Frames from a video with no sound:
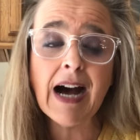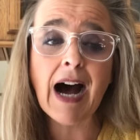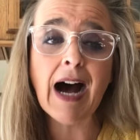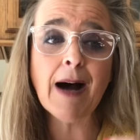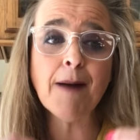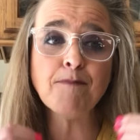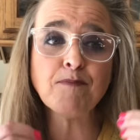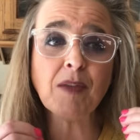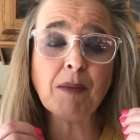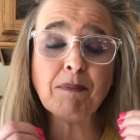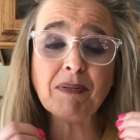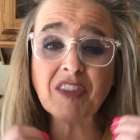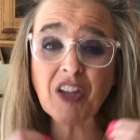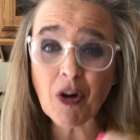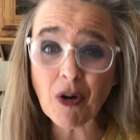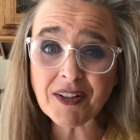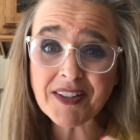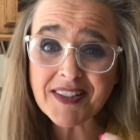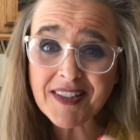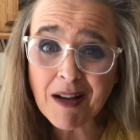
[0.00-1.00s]
Um, but
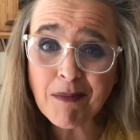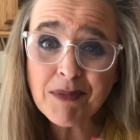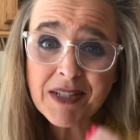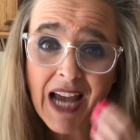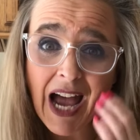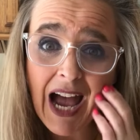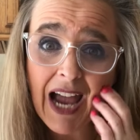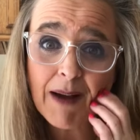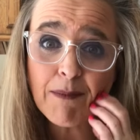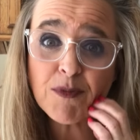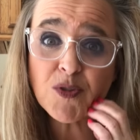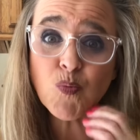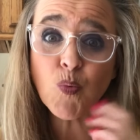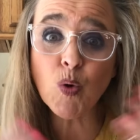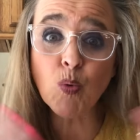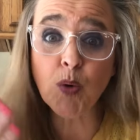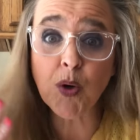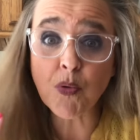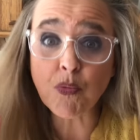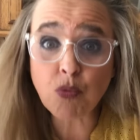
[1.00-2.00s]
there are some times
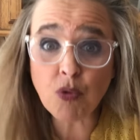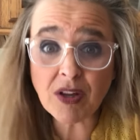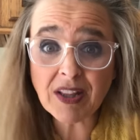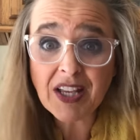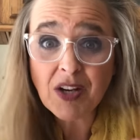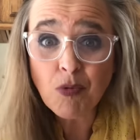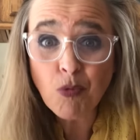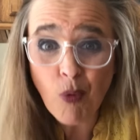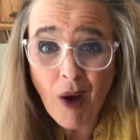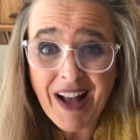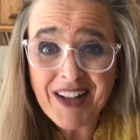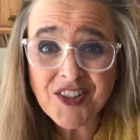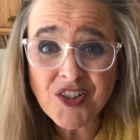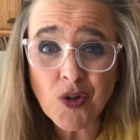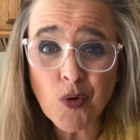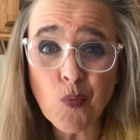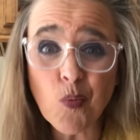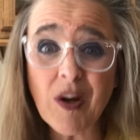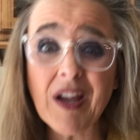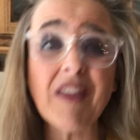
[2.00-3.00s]
when we really
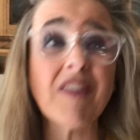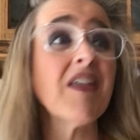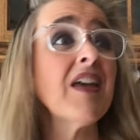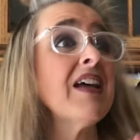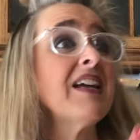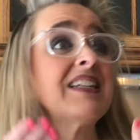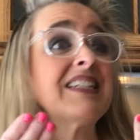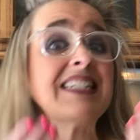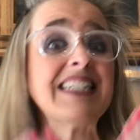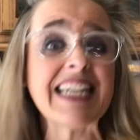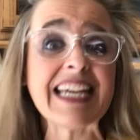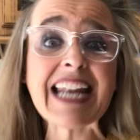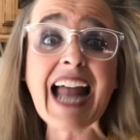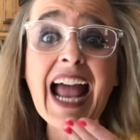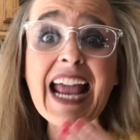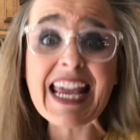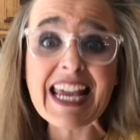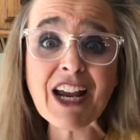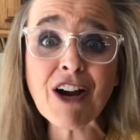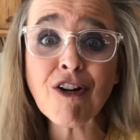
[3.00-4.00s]
wrestle with, did
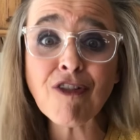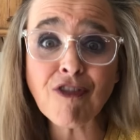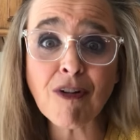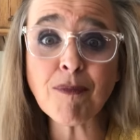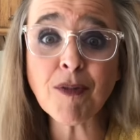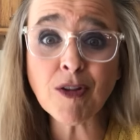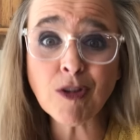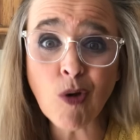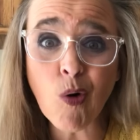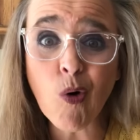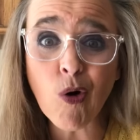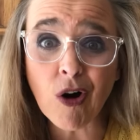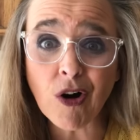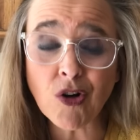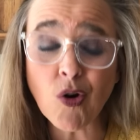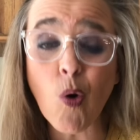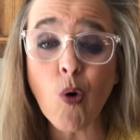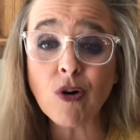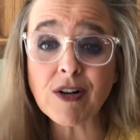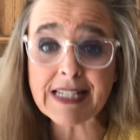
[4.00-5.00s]
I hear from the
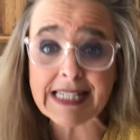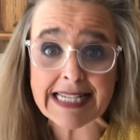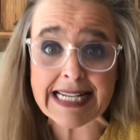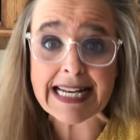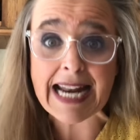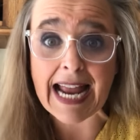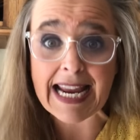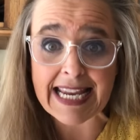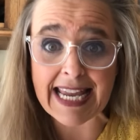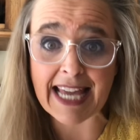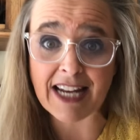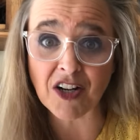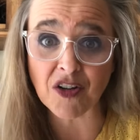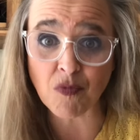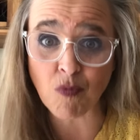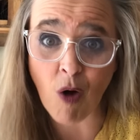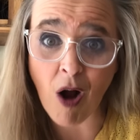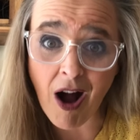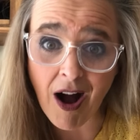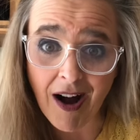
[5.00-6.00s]
Lord or did I get it
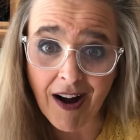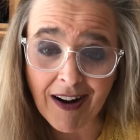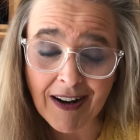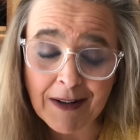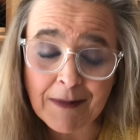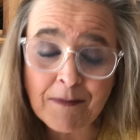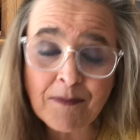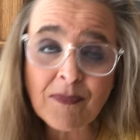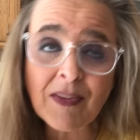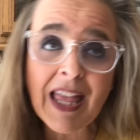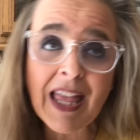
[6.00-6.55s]
wrong?